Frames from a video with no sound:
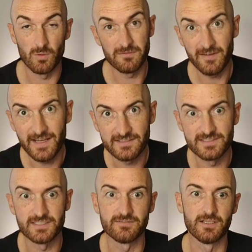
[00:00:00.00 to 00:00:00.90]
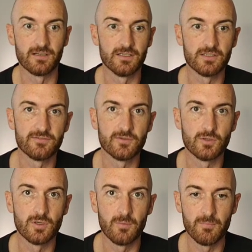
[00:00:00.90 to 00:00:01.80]
fast, if you like,
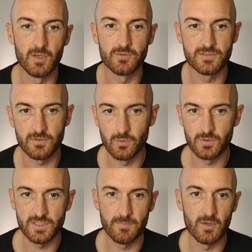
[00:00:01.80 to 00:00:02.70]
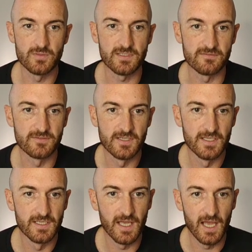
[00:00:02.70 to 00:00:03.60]
for most automotive
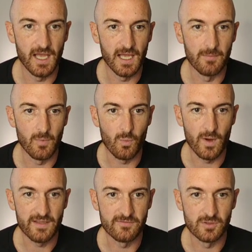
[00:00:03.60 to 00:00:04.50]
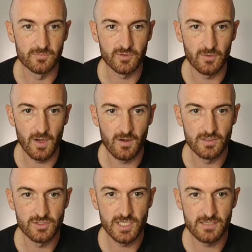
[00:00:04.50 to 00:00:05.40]
waveform. So I
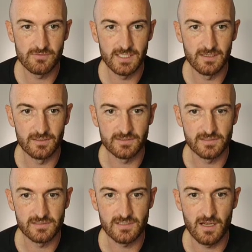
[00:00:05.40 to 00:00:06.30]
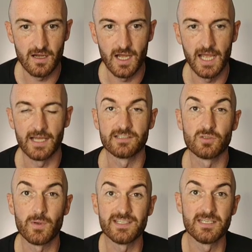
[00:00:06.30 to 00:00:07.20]
generally like to start at a
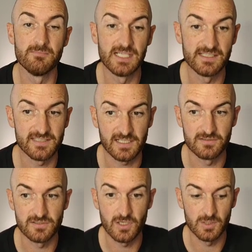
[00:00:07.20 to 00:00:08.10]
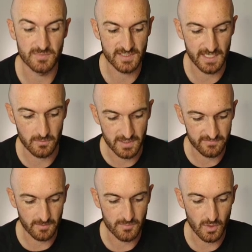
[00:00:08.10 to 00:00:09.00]
20 millisecond time scale
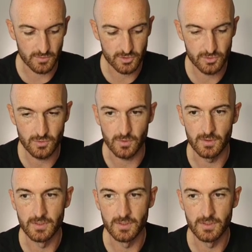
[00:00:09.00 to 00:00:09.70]
if I'm not sure.